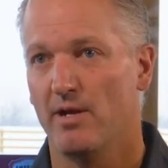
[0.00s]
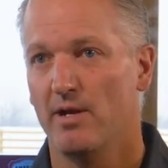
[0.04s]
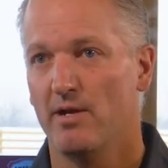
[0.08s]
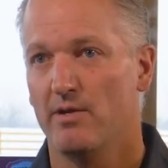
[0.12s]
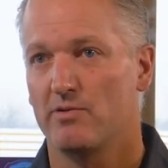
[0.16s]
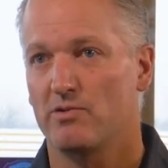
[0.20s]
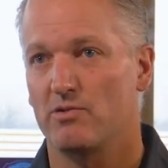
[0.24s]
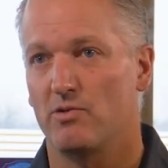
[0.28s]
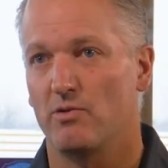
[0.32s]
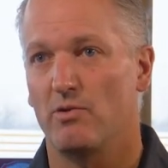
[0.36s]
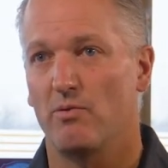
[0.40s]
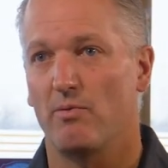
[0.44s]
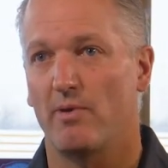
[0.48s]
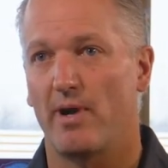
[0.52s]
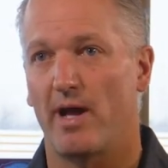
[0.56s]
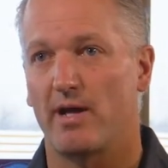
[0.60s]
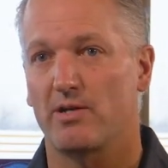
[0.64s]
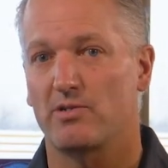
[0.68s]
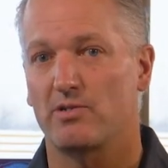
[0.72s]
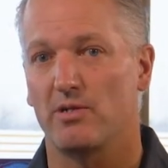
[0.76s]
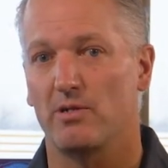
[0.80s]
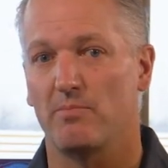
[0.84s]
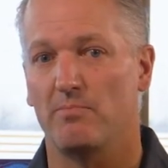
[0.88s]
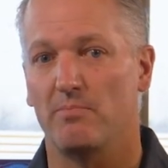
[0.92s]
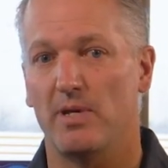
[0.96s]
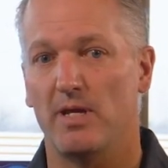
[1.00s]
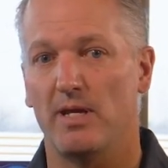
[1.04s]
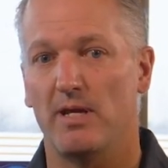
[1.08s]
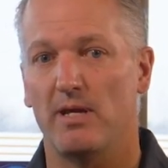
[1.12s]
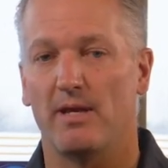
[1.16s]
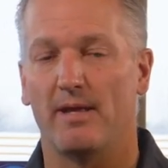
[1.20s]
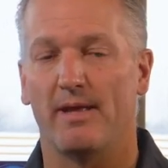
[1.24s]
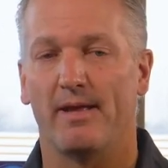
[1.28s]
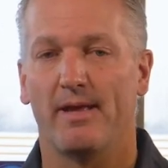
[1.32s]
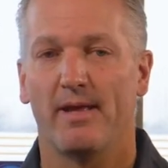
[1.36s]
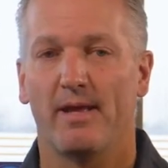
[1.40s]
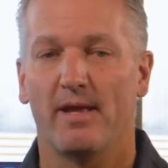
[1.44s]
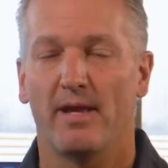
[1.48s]
So you would actually
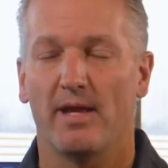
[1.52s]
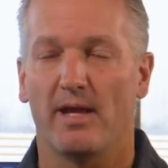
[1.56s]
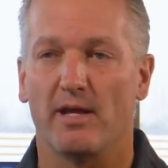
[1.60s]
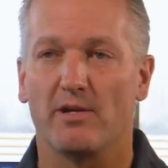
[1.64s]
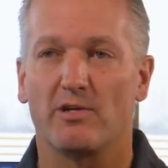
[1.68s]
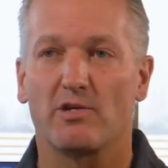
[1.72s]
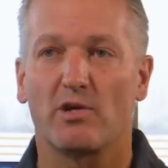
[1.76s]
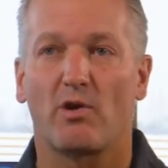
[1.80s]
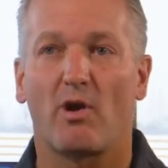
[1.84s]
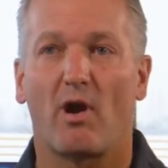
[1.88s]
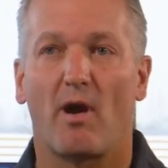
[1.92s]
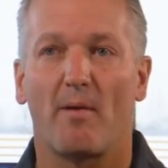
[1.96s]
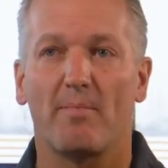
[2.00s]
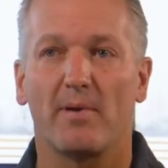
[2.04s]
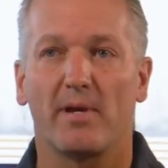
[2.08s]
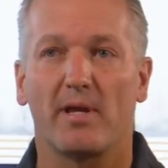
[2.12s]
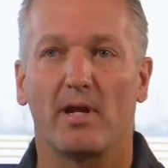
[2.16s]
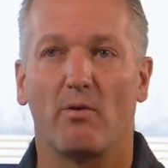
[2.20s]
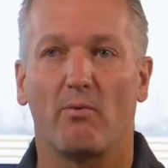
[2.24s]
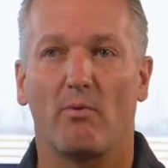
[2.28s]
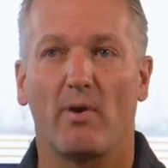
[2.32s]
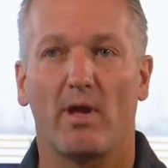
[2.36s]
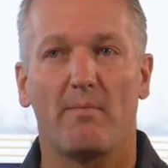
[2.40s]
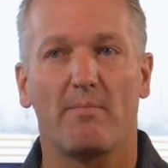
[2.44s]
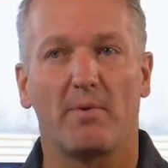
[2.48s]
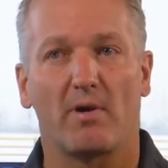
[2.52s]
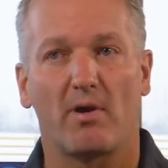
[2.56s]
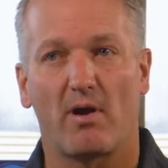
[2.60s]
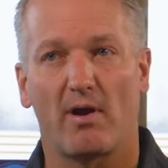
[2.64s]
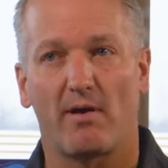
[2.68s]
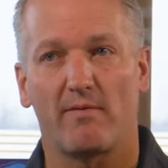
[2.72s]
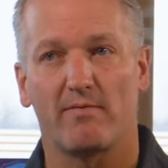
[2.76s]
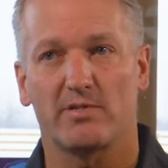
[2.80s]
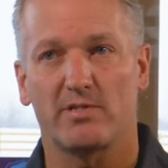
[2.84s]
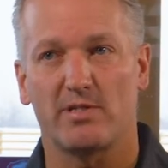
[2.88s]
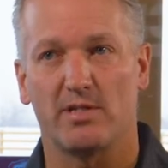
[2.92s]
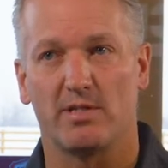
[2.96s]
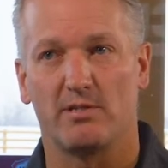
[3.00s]
be intercropping in a way but
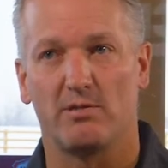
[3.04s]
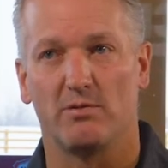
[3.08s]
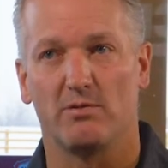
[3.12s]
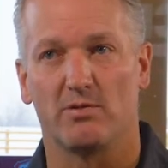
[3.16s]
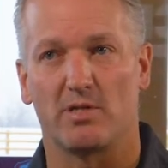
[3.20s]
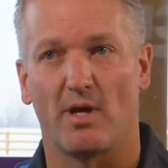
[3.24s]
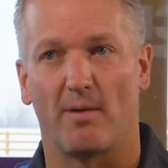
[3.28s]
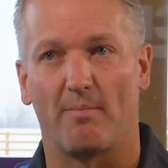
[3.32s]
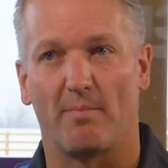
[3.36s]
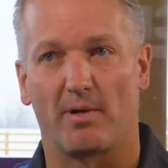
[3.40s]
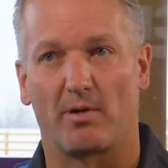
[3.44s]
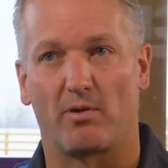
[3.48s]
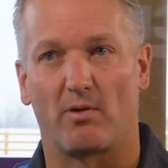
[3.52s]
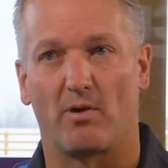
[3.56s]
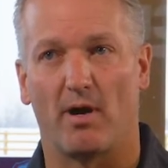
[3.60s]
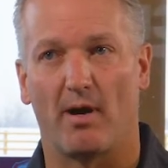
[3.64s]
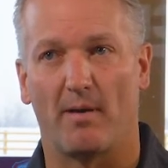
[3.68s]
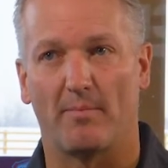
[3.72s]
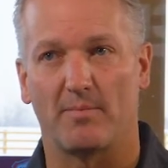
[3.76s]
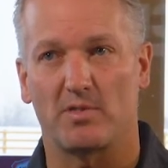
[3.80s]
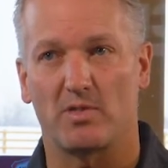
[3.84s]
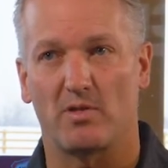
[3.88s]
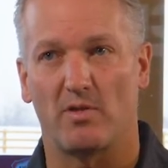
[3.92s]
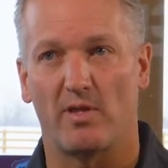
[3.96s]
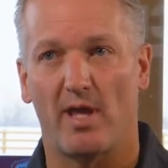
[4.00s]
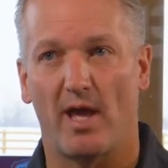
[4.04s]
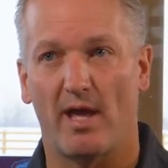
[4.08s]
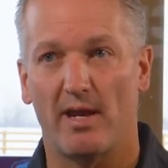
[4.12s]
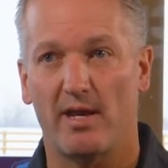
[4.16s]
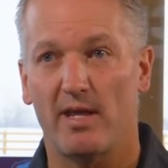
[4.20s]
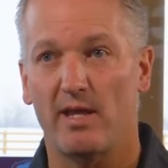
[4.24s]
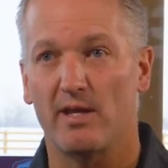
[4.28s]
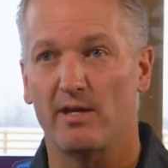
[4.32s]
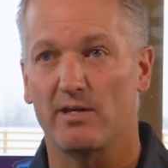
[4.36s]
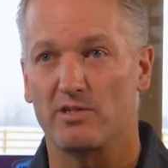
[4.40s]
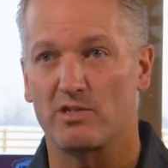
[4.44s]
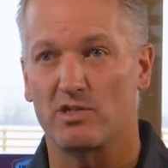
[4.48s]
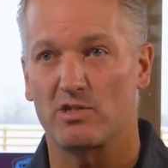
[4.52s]
harvesting two separate crops. So the
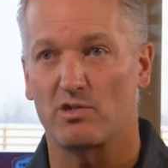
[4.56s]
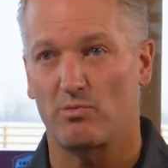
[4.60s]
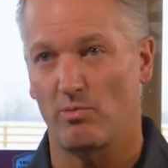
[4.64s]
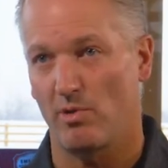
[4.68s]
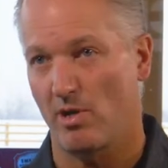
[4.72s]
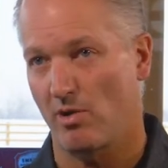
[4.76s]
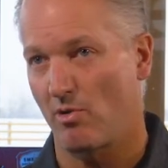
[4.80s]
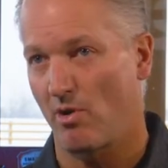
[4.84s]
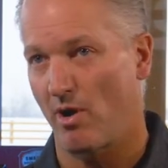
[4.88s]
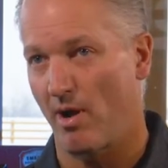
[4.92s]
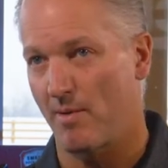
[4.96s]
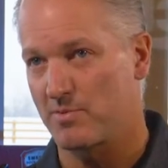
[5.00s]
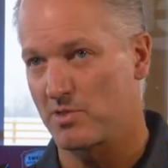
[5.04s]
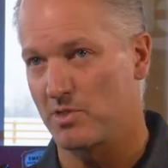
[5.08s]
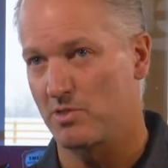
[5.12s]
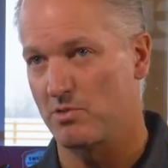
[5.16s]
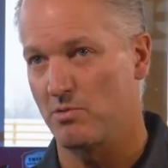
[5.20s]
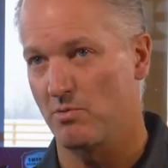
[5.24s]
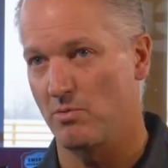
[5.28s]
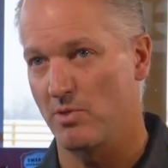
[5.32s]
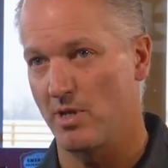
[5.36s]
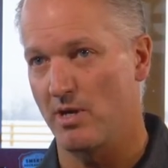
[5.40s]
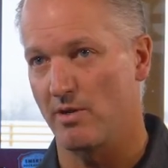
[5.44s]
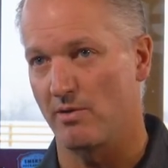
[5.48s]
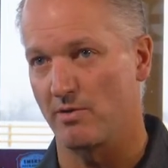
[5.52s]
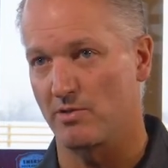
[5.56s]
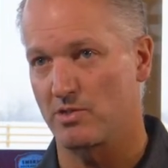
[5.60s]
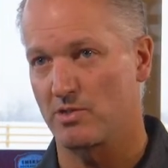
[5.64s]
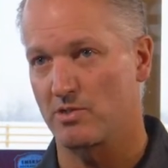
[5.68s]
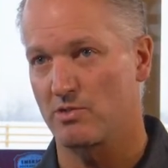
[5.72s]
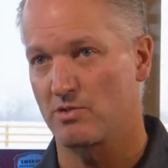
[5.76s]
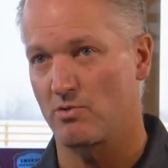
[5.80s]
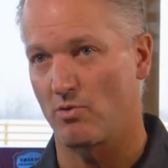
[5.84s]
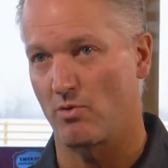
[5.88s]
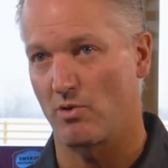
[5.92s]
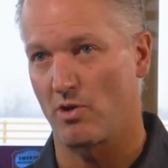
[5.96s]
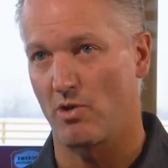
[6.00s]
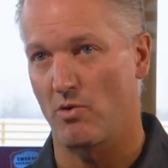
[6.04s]
idea is 3 crops in 2 years.
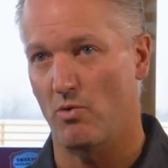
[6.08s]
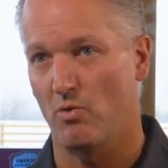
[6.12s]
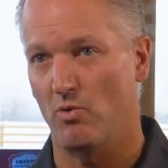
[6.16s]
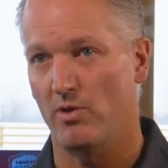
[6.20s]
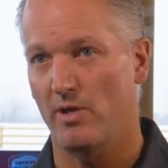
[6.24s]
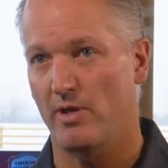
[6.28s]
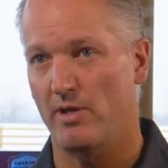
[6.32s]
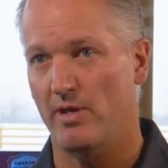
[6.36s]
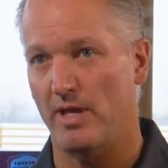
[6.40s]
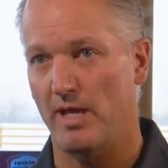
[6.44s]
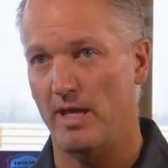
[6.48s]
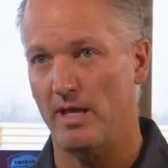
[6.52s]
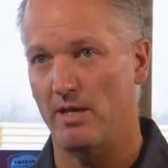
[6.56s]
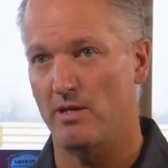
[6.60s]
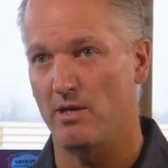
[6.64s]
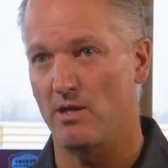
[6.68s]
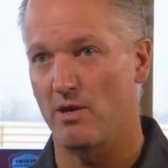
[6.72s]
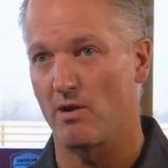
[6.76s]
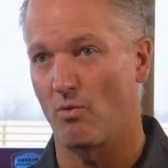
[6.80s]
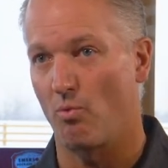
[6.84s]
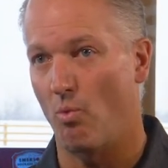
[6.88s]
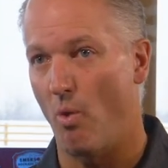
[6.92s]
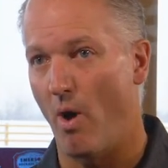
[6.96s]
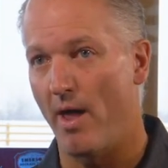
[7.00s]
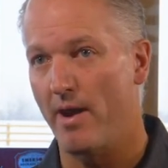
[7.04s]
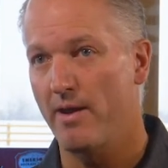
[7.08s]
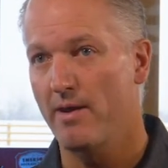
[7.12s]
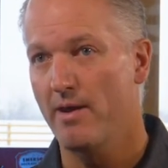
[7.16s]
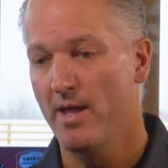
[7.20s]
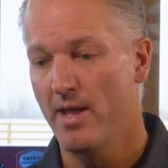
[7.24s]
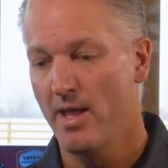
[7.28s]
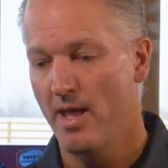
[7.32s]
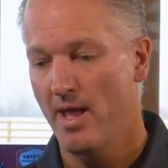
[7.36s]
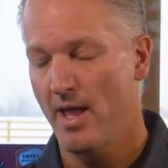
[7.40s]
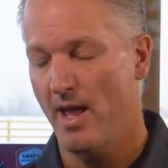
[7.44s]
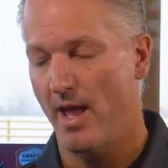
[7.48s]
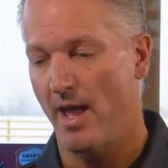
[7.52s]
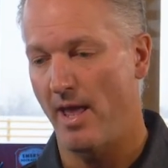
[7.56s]
So canola in year 1
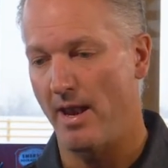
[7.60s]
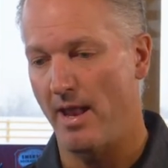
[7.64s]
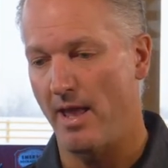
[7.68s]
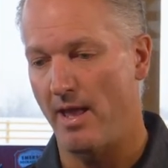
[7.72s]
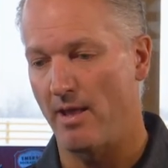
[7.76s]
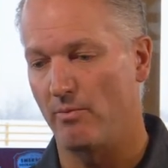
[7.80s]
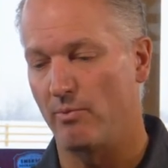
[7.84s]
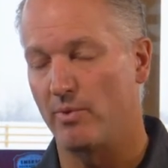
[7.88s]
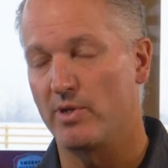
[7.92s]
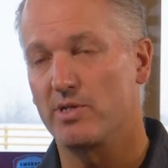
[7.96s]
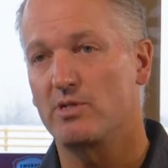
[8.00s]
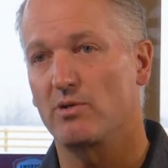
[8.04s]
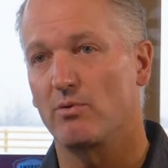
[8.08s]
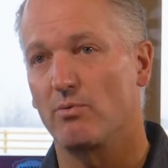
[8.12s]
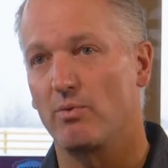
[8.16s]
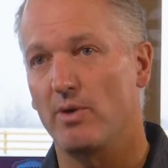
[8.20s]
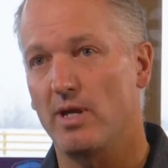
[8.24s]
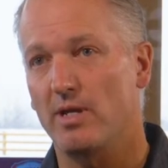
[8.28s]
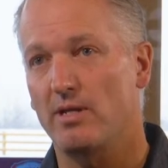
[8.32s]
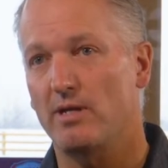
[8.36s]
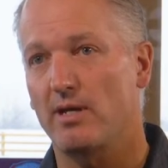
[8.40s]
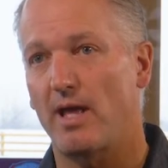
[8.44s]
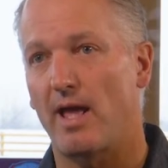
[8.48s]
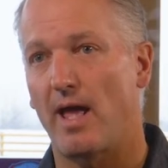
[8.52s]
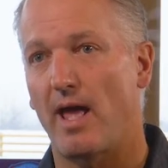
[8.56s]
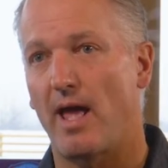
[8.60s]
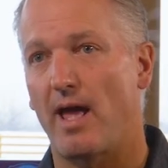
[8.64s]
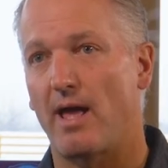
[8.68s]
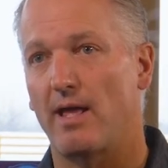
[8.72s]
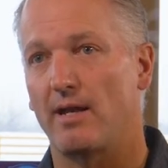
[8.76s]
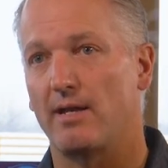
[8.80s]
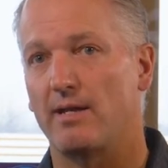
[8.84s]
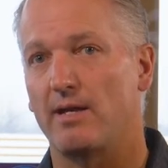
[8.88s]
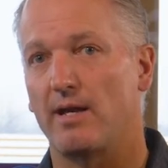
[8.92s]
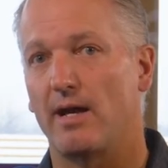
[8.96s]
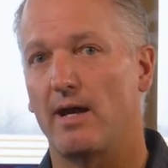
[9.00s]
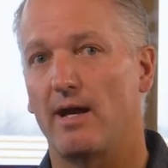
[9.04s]
and then winter wheat and